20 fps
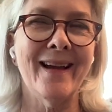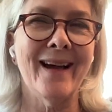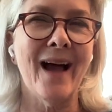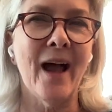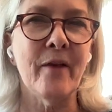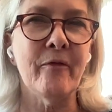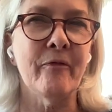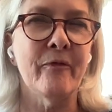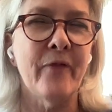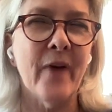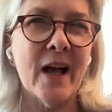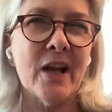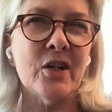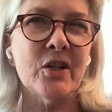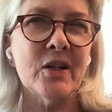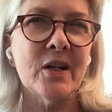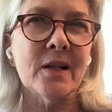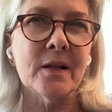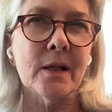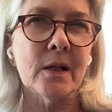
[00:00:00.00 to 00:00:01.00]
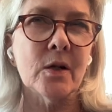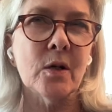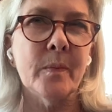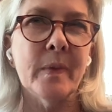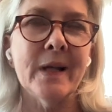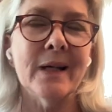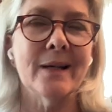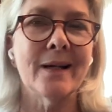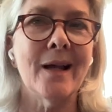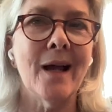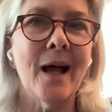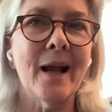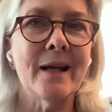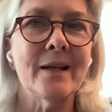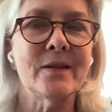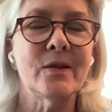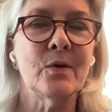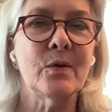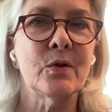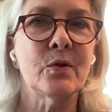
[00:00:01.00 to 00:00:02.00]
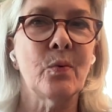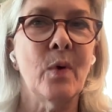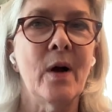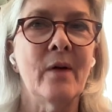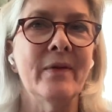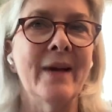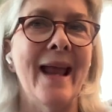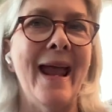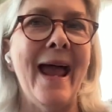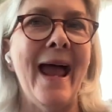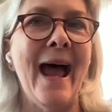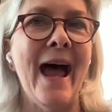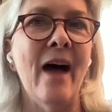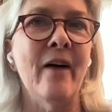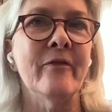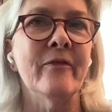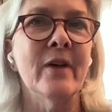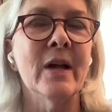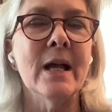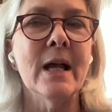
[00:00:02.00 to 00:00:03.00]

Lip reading: I fudged a little bit and got it to a 12.5,